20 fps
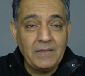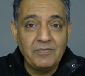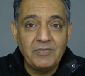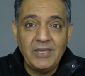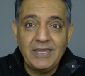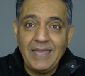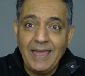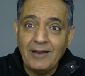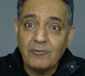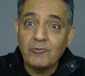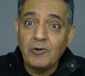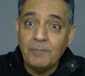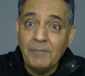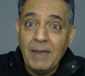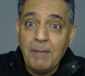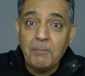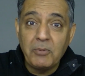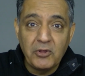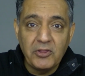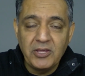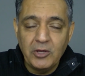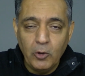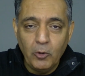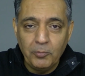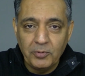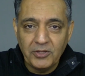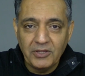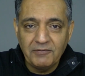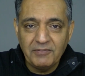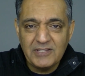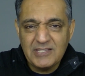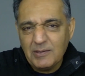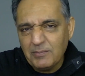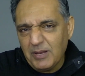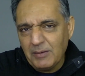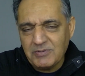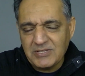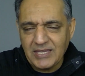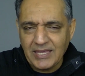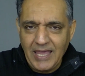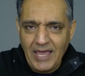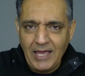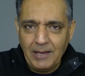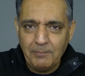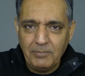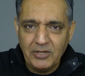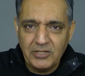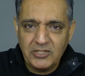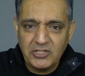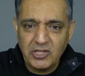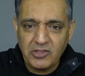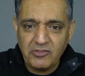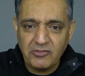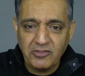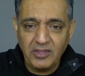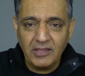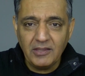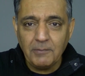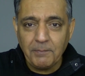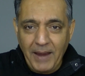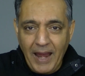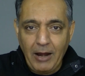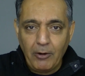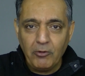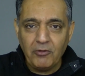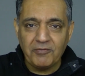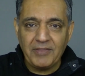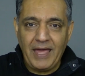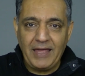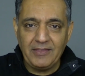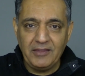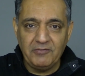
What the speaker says: can't remember the old belief. And sometimes they can, but think of the power of that.